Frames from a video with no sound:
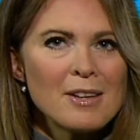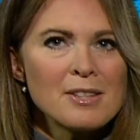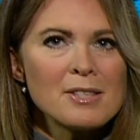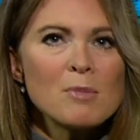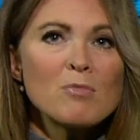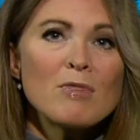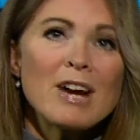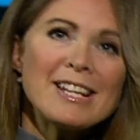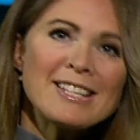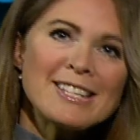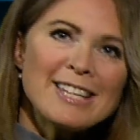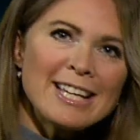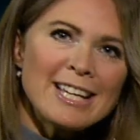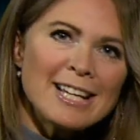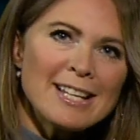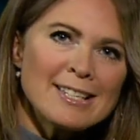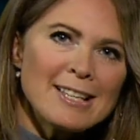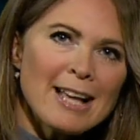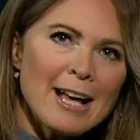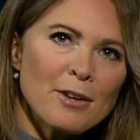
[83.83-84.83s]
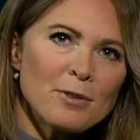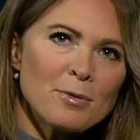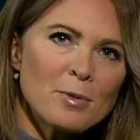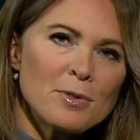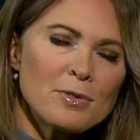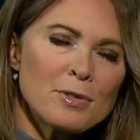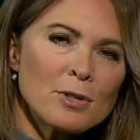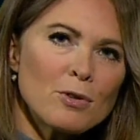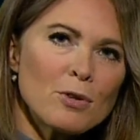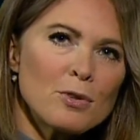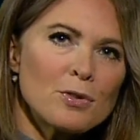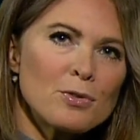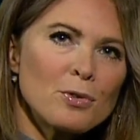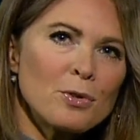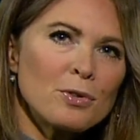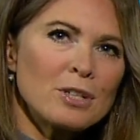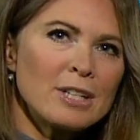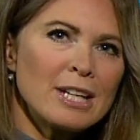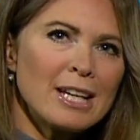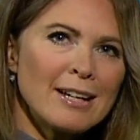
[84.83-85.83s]
Some rain sinking southwards across
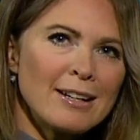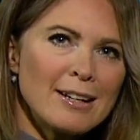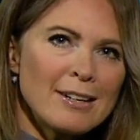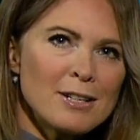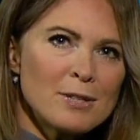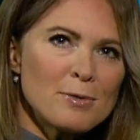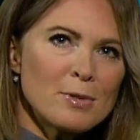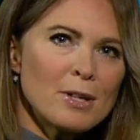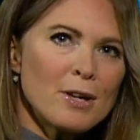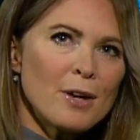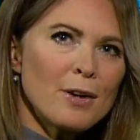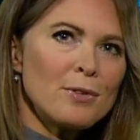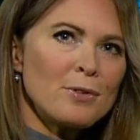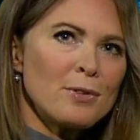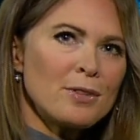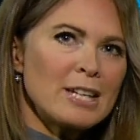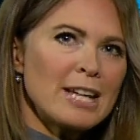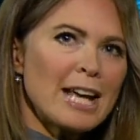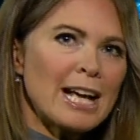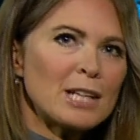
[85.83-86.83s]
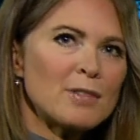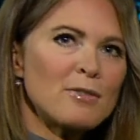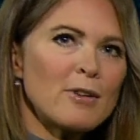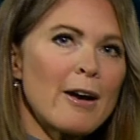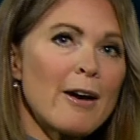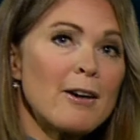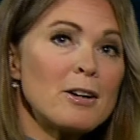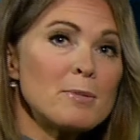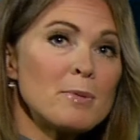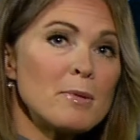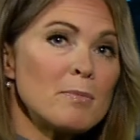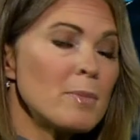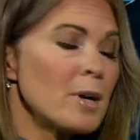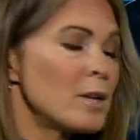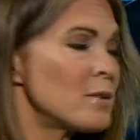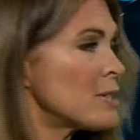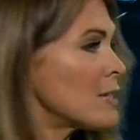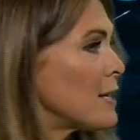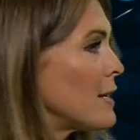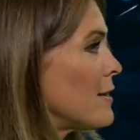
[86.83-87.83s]
northern England as we go through the next few hours, but
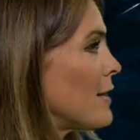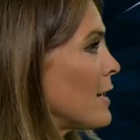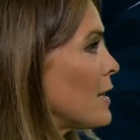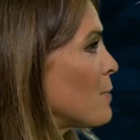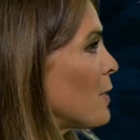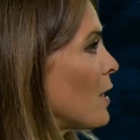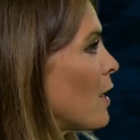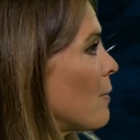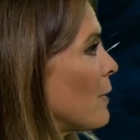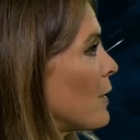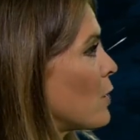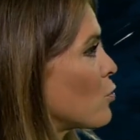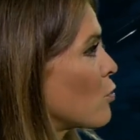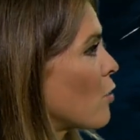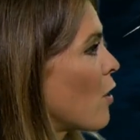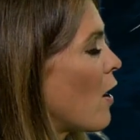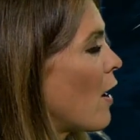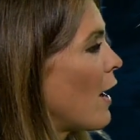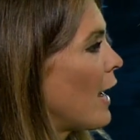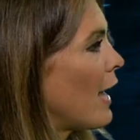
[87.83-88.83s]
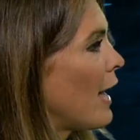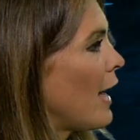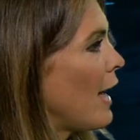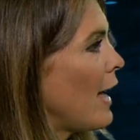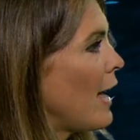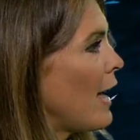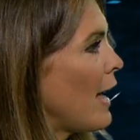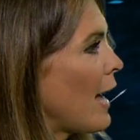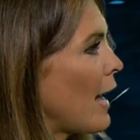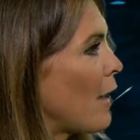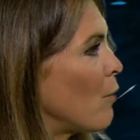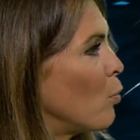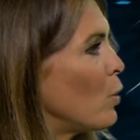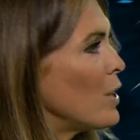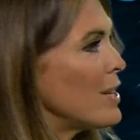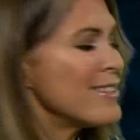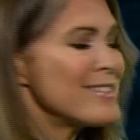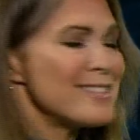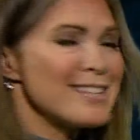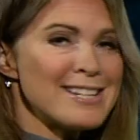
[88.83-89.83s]
mostly things becoming dry and
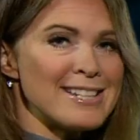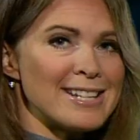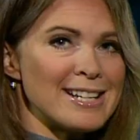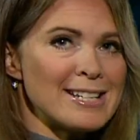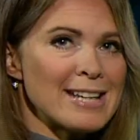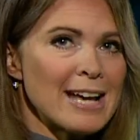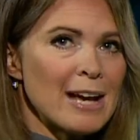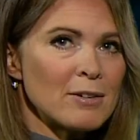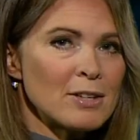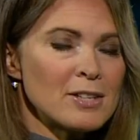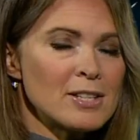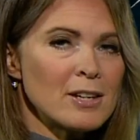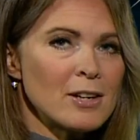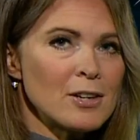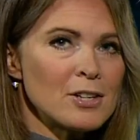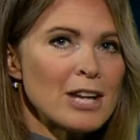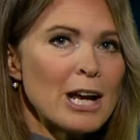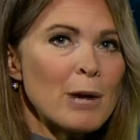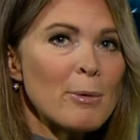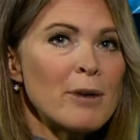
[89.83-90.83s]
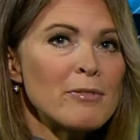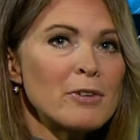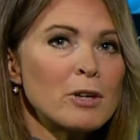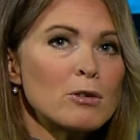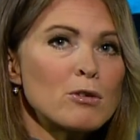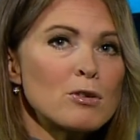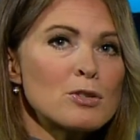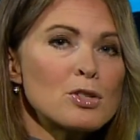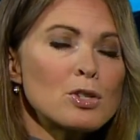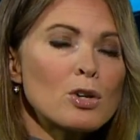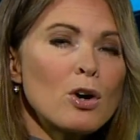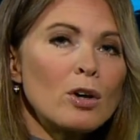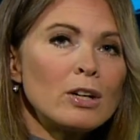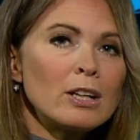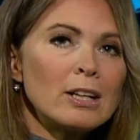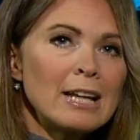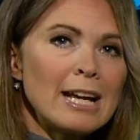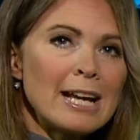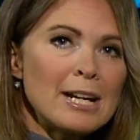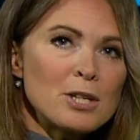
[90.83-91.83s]
winds easing down a touch. However, across
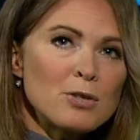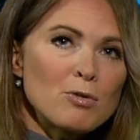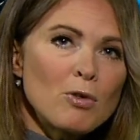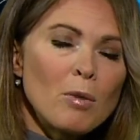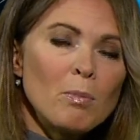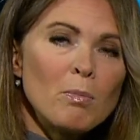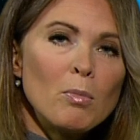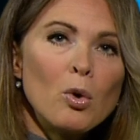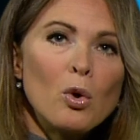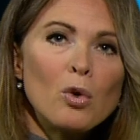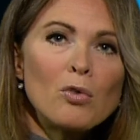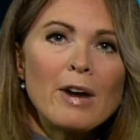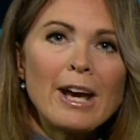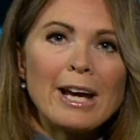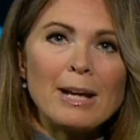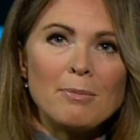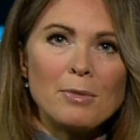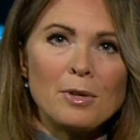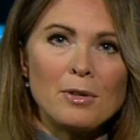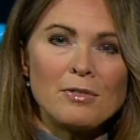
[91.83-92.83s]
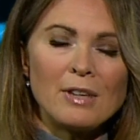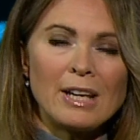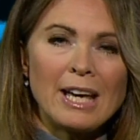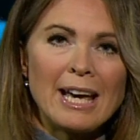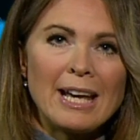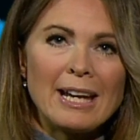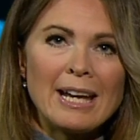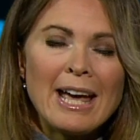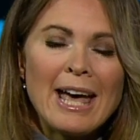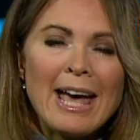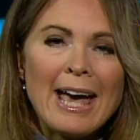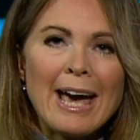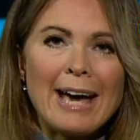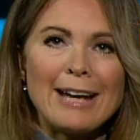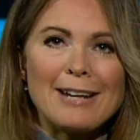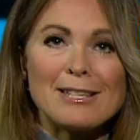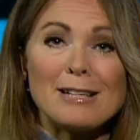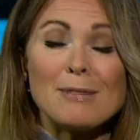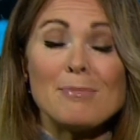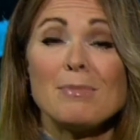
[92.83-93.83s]
Scotland later on, more rain moving in,
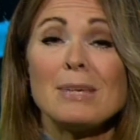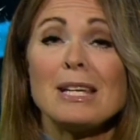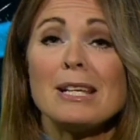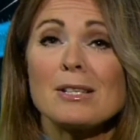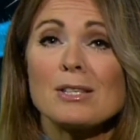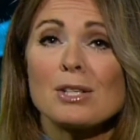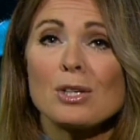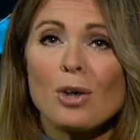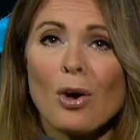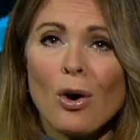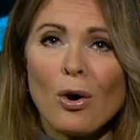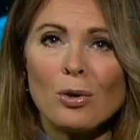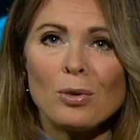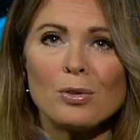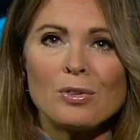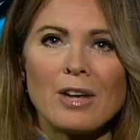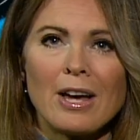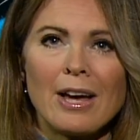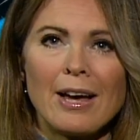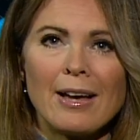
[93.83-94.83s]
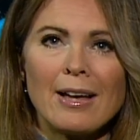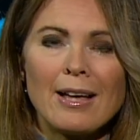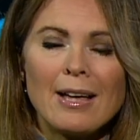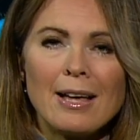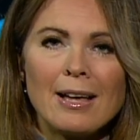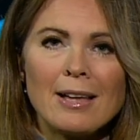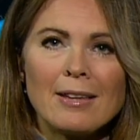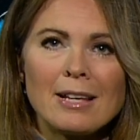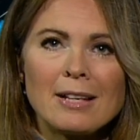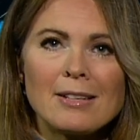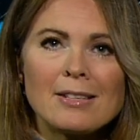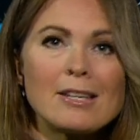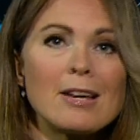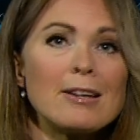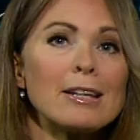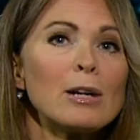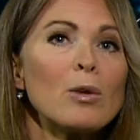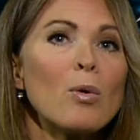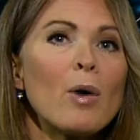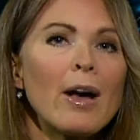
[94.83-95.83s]
and as it meets cold air, things
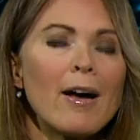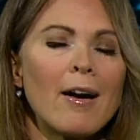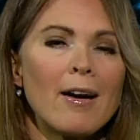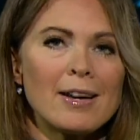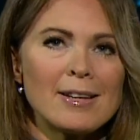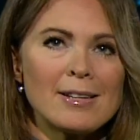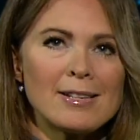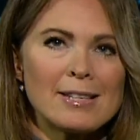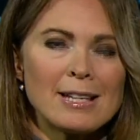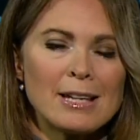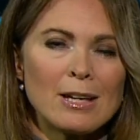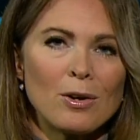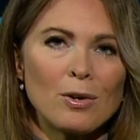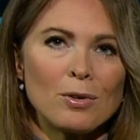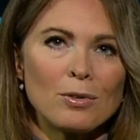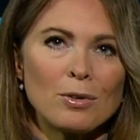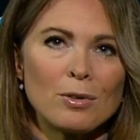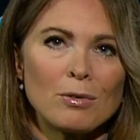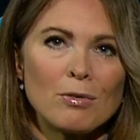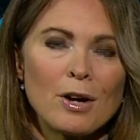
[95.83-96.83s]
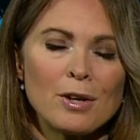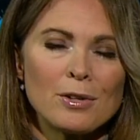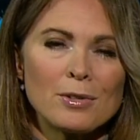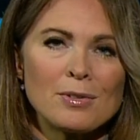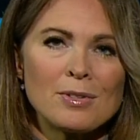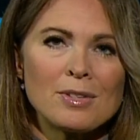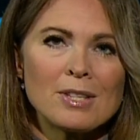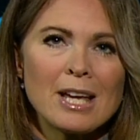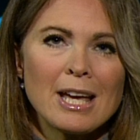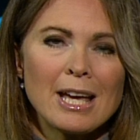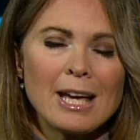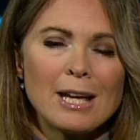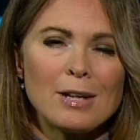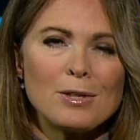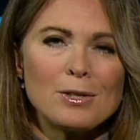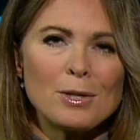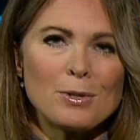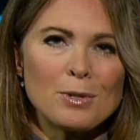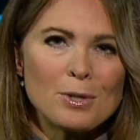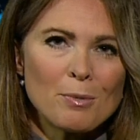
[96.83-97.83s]
turning quite icy on the roads
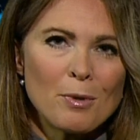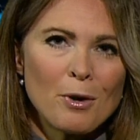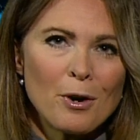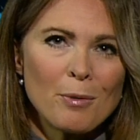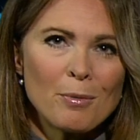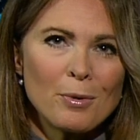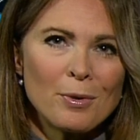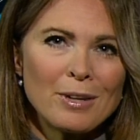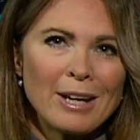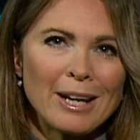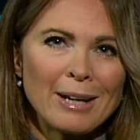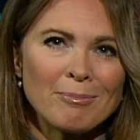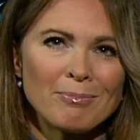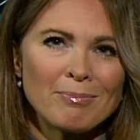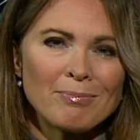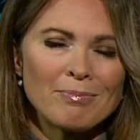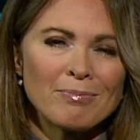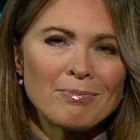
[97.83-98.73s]
into tomorrow morning.